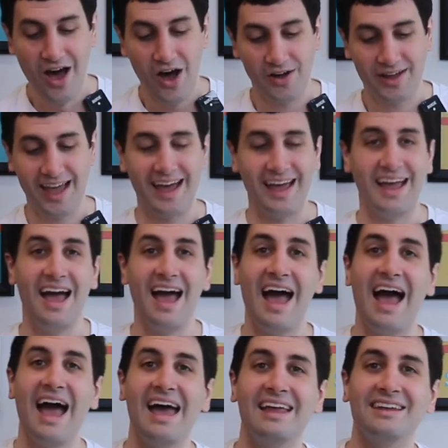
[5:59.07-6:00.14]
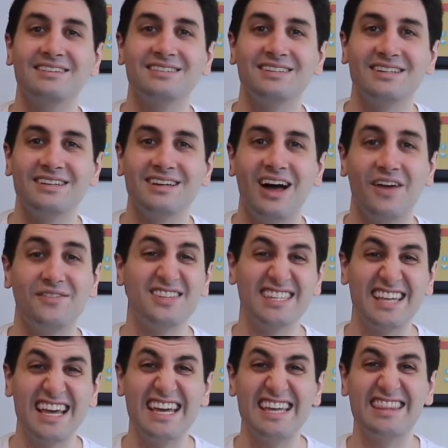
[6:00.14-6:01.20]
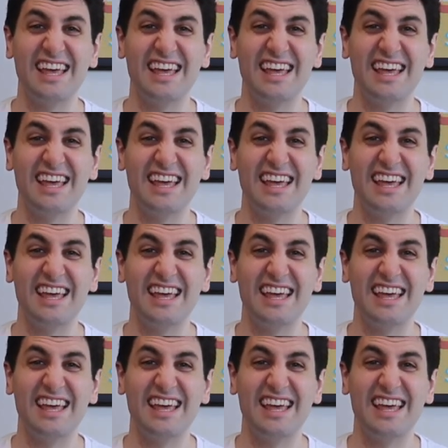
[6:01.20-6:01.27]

Okay, and I've seen